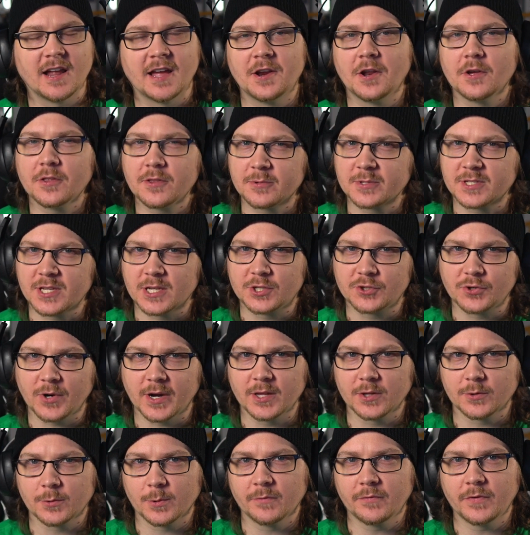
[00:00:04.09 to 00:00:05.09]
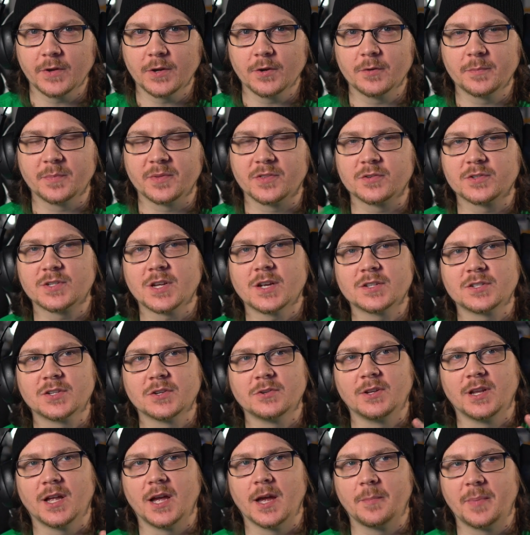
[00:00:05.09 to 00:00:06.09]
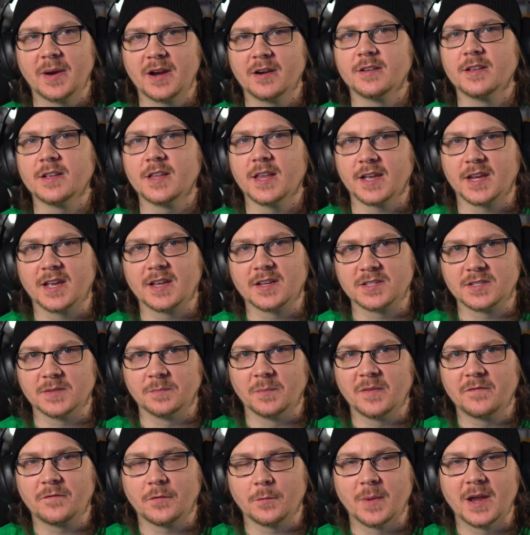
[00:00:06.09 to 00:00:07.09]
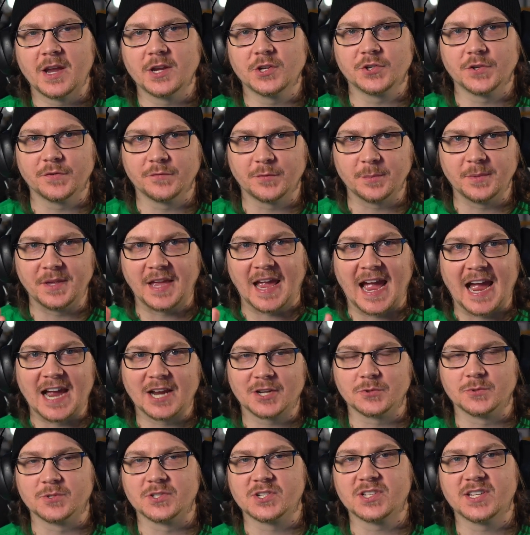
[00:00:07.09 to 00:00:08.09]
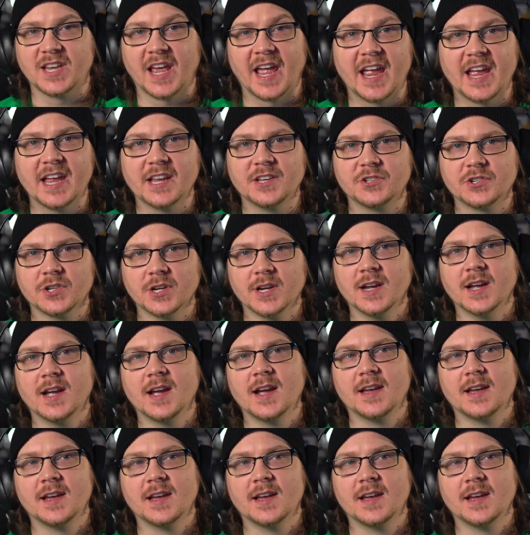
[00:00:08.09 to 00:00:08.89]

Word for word: I know there was a trailer revealed, but there's also apparently like some information from the actual stage